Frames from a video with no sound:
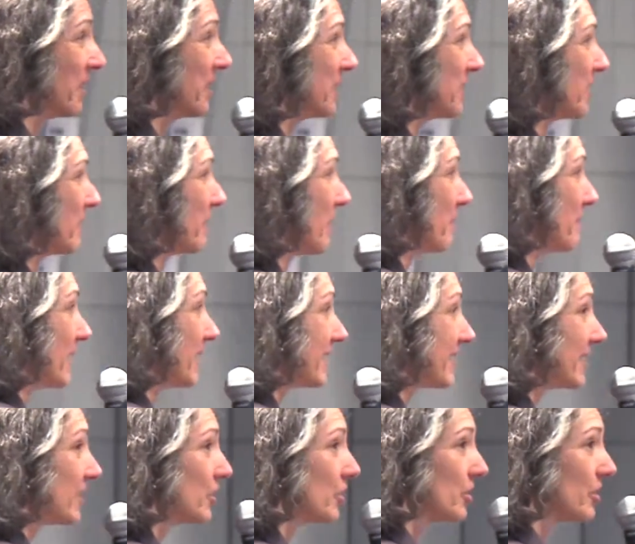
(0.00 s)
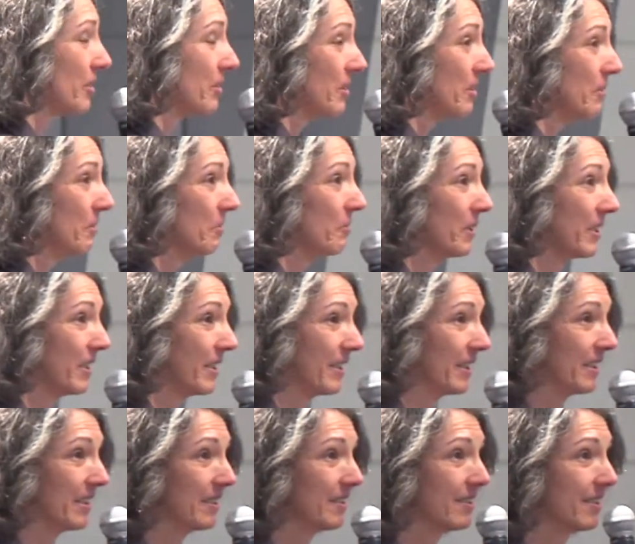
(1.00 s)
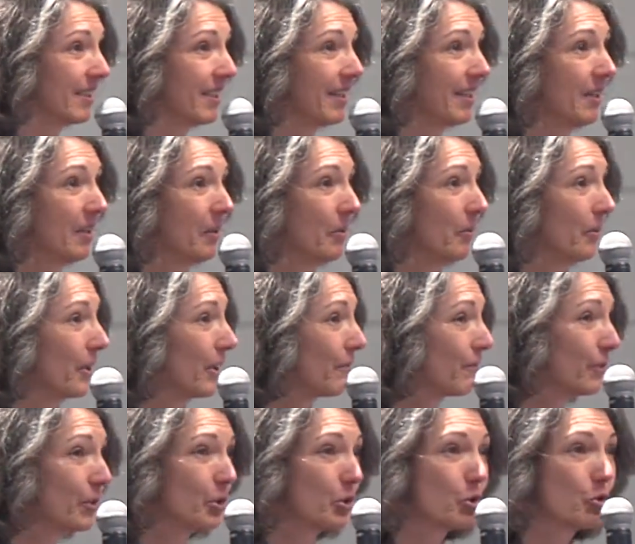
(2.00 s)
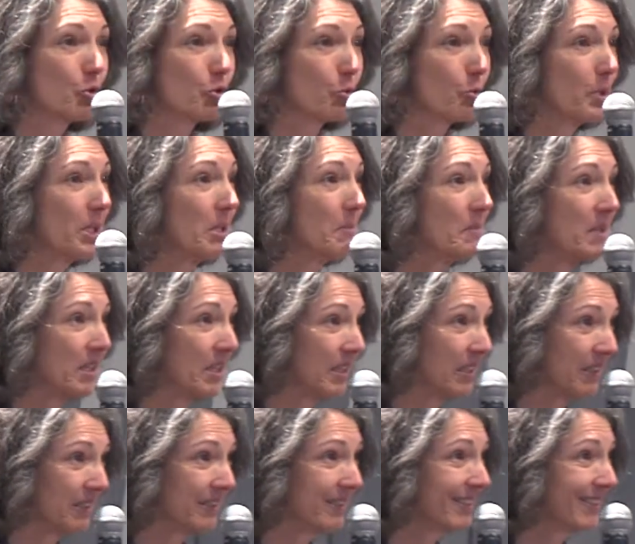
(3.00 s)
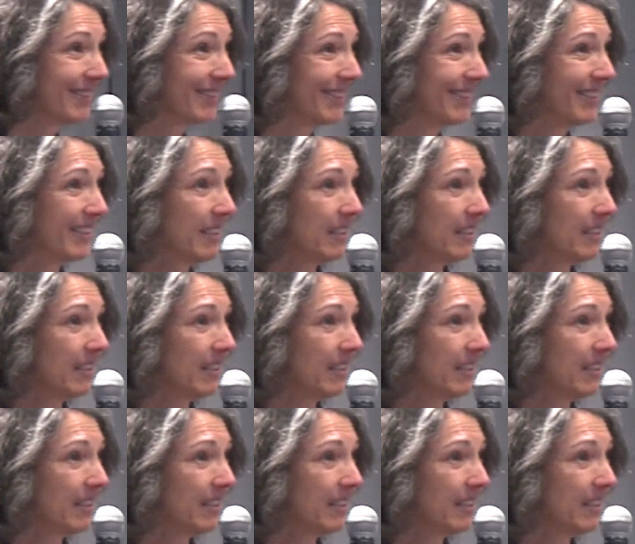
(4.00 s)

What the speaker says: So my message to you is, whatever your dream is,